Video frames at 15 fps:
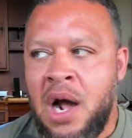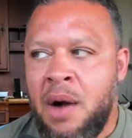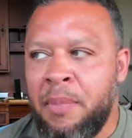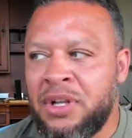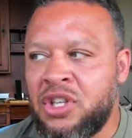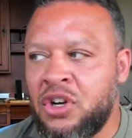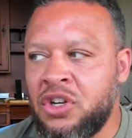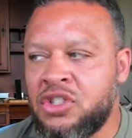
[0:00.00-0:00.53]

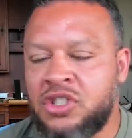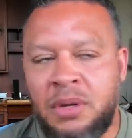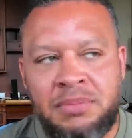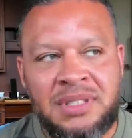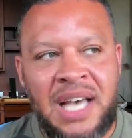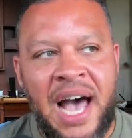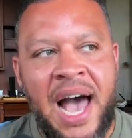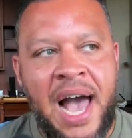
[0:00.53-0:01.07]
But there are some
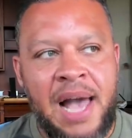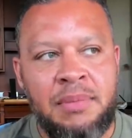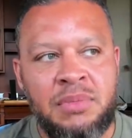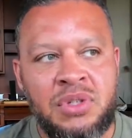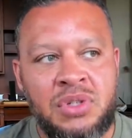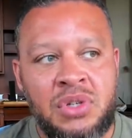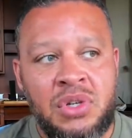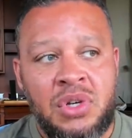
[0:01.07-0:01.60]

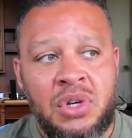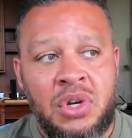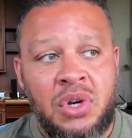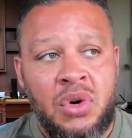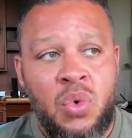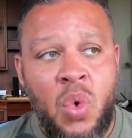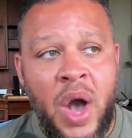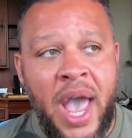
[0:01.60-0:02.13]
times
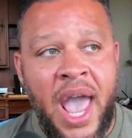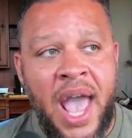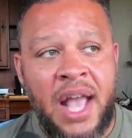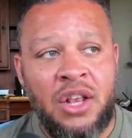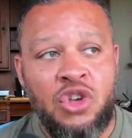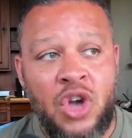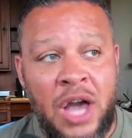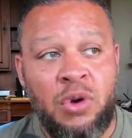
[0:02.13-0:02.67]

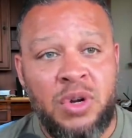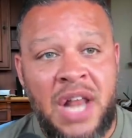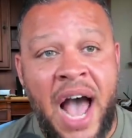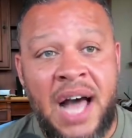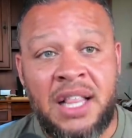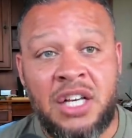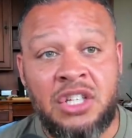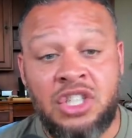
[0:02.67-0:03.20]
when you got to
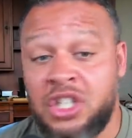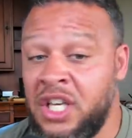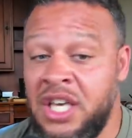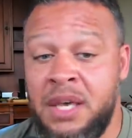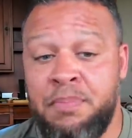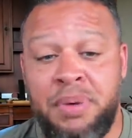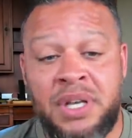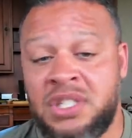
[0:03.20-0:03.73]
acknowledge
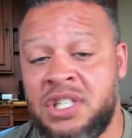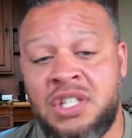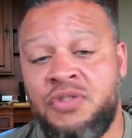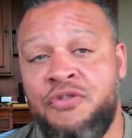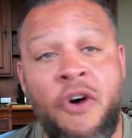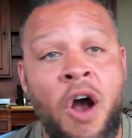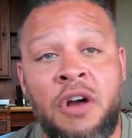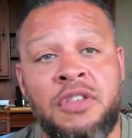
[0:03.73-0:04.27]
he pisses
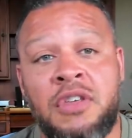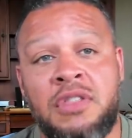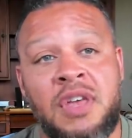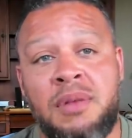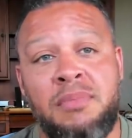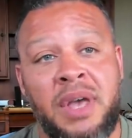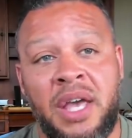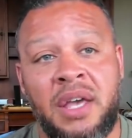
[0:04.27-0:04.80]
farther
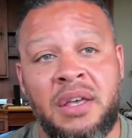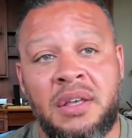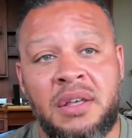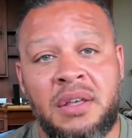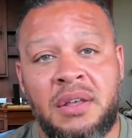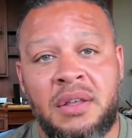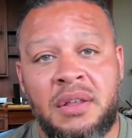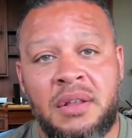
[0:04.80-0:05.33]
than me,
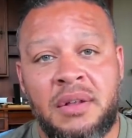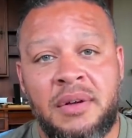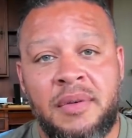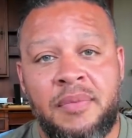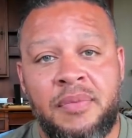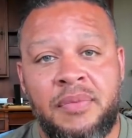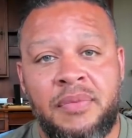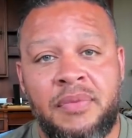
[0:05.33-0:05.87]

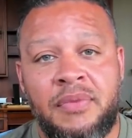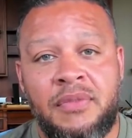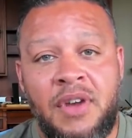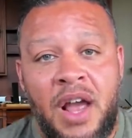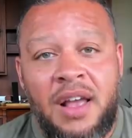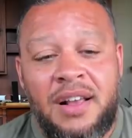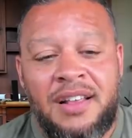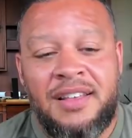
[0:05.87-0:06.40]

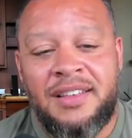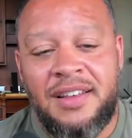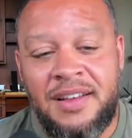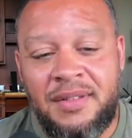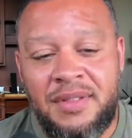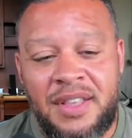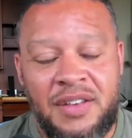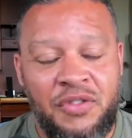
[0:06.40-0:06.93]
right?
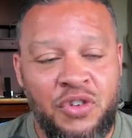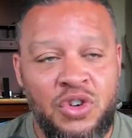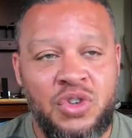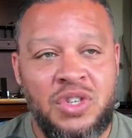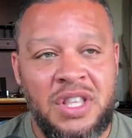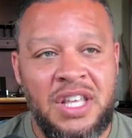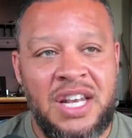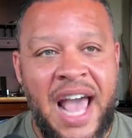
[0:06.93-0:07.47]

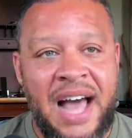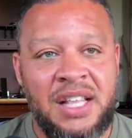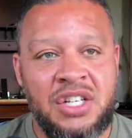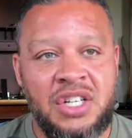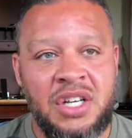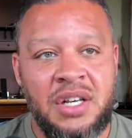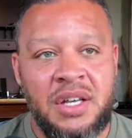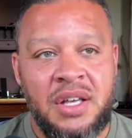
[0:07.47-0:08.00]
Using the
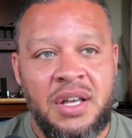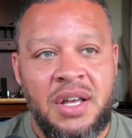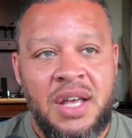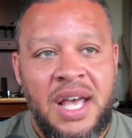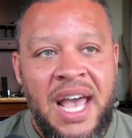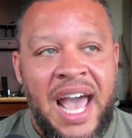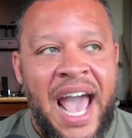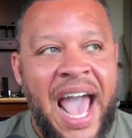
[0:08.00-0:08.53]
analogy.
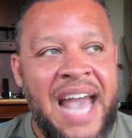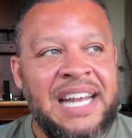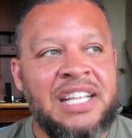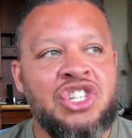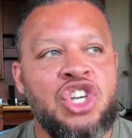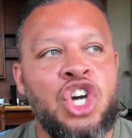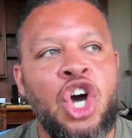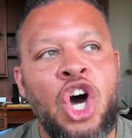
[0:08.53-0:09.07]
And
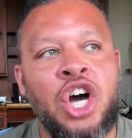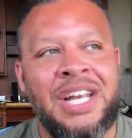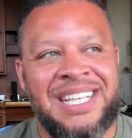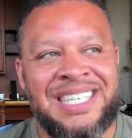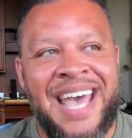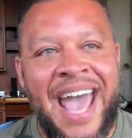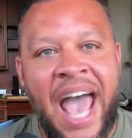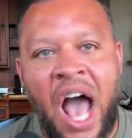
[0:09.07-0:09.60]
it's good,
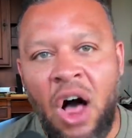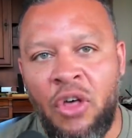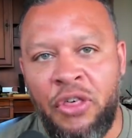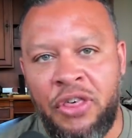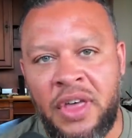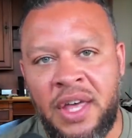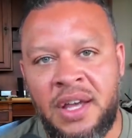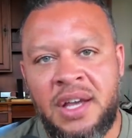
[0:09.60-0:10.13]
it's
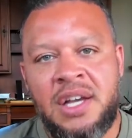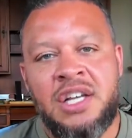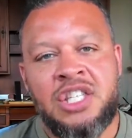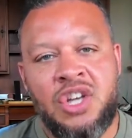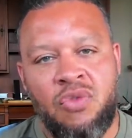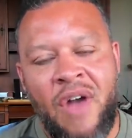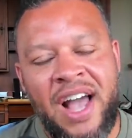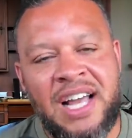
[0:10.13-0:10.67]
healthy
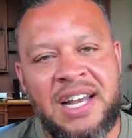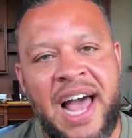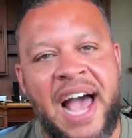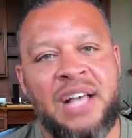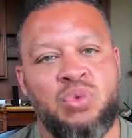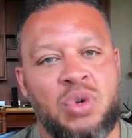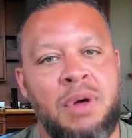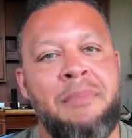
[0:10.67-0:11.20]
to
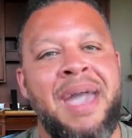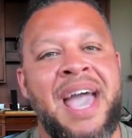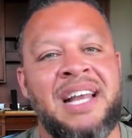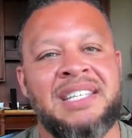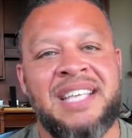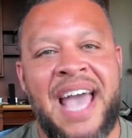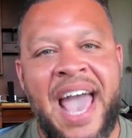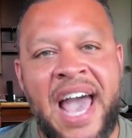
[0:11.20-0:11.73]
recognize when a man
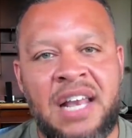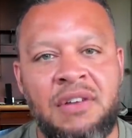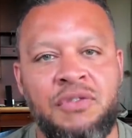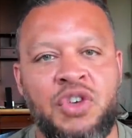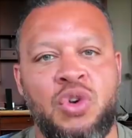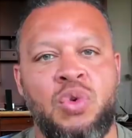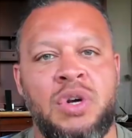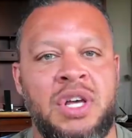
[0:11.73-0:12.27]
is ahead of
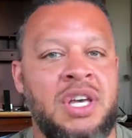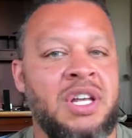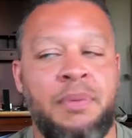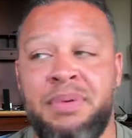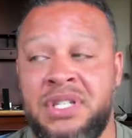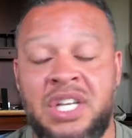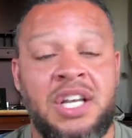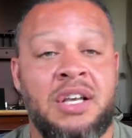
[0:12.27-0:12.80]
you in a
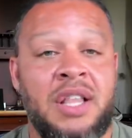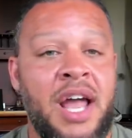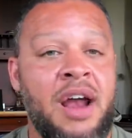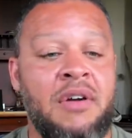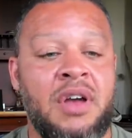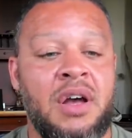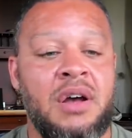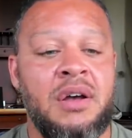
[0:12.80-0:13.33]
particular
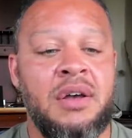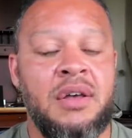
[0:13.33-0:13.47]
area.